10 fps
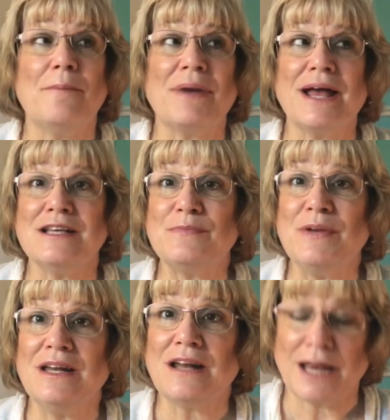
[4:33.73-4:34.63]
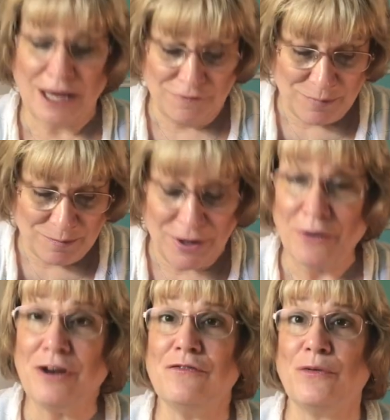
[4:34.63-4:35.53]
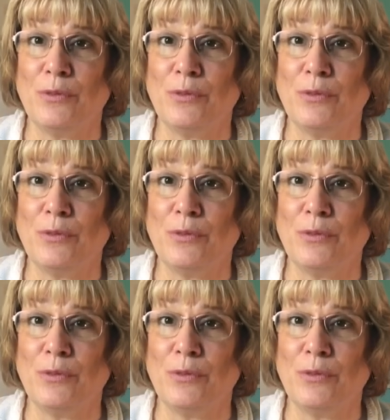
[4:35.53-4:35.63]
My husband and I have been married for